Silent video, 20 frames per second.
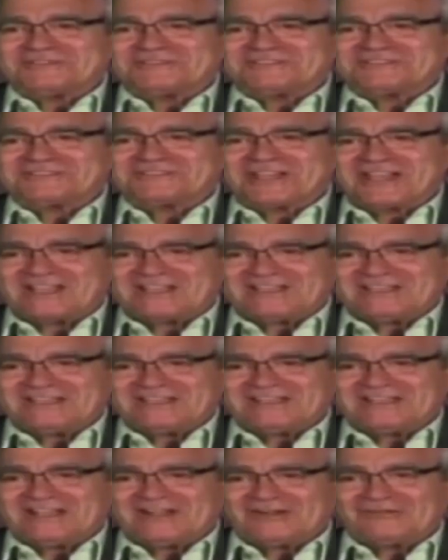and stand
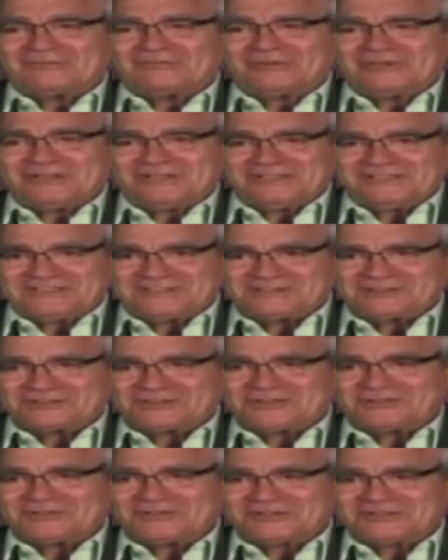there now and read this
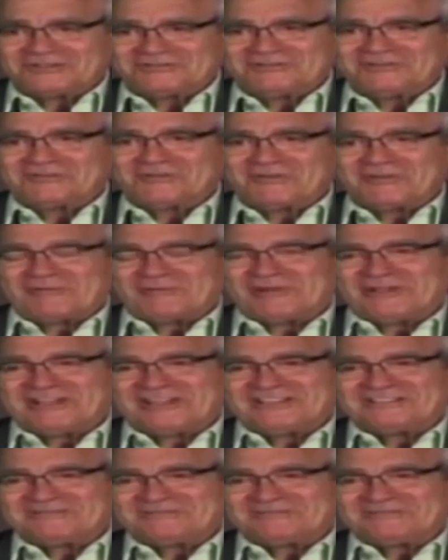story. Do you remember that?